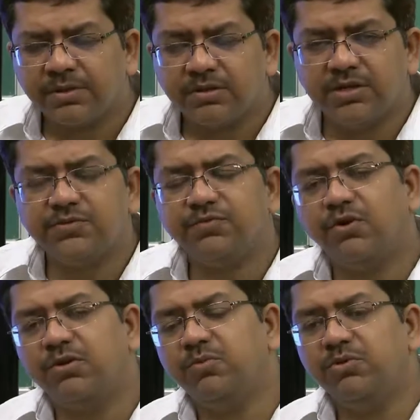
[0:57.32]
this
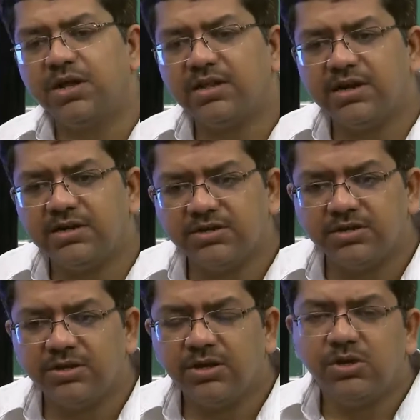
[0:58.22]
formula
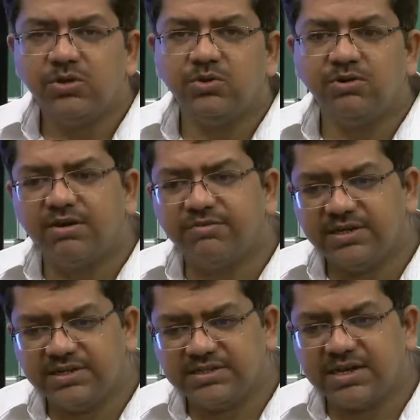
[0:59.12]
that you have a
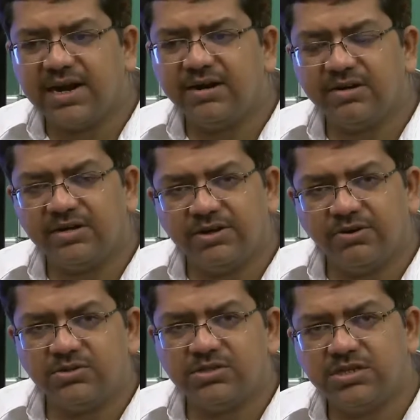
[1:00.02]
desired return
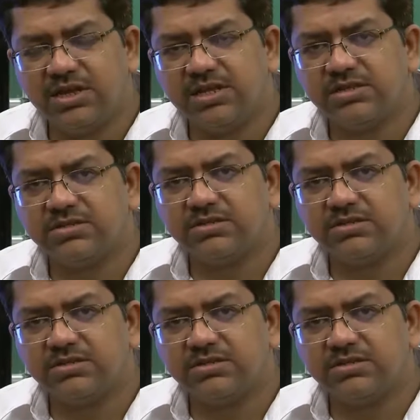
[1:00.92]
on sales